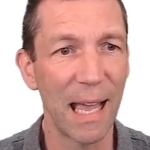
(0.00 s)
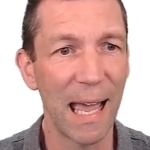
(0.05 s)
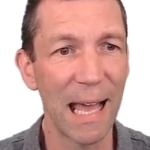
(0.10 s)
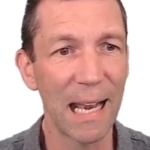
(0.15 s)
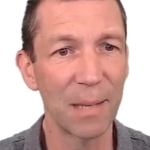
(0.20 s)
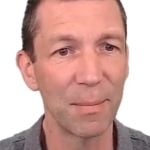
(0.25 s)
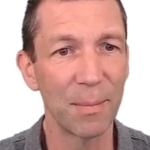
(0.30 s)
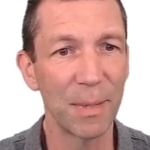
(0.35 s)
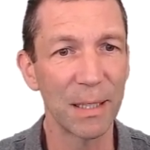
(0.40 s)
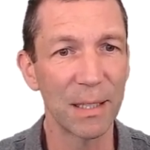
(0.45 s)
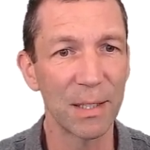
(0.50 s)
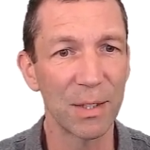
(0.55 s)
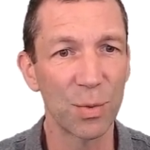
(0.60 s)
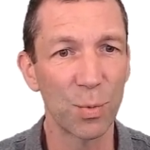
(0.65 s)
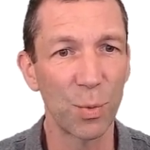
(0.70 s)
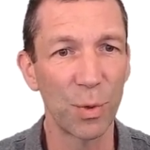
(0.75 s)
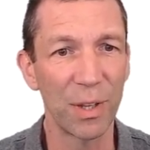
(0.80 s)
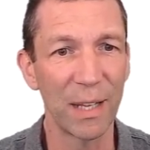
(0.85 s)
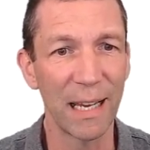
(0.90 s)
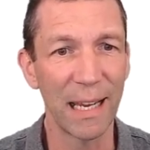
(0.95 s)
elements
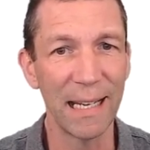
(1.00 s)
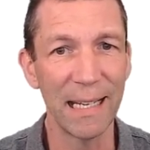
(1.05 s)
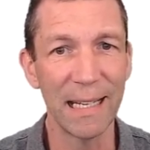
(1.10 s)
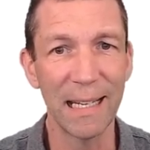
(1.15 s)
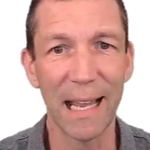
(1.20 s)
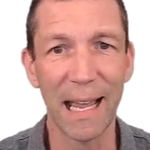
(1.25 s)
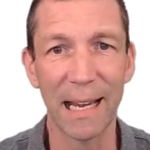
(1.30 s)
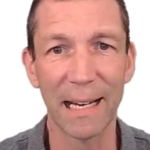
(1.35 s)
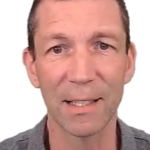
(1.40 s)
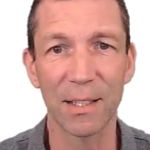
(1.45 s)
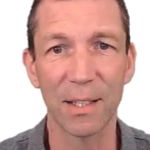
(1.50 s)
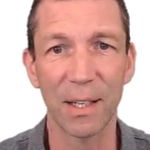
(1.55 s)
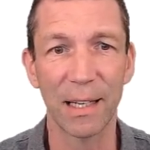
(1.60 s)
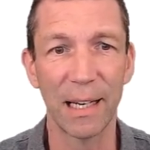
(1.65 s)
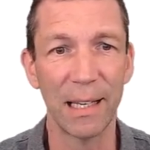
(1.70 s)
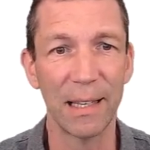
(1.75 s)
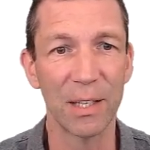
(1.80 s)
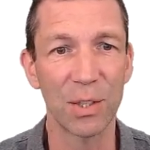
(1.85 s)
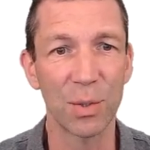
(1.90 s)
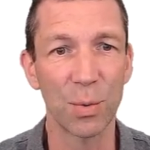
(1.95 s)
with the index.
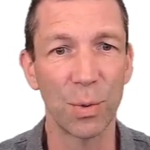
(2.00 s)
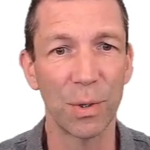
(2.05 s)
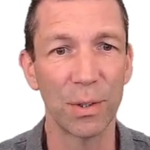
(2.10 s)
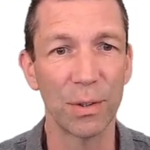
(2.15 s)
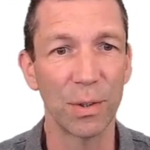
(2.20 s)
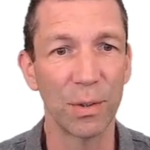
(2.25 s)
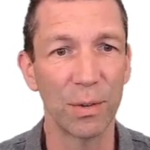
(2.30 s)
Okay, this one